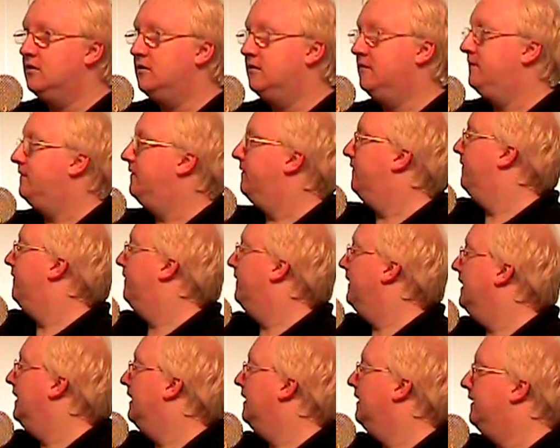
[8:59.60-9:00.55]
don't
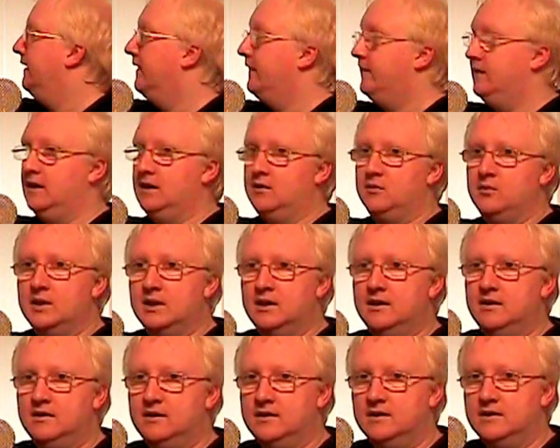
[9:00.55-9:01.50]
feel that it
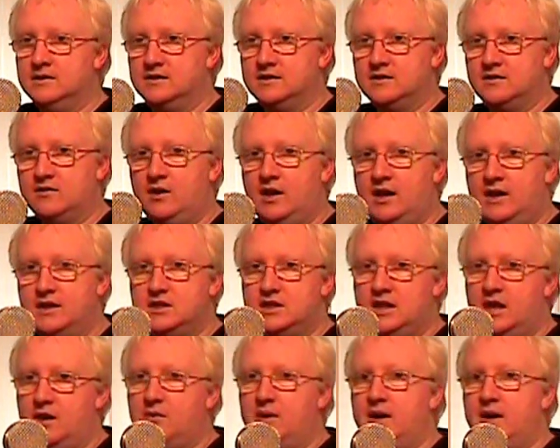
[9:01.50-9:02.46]
will scratch.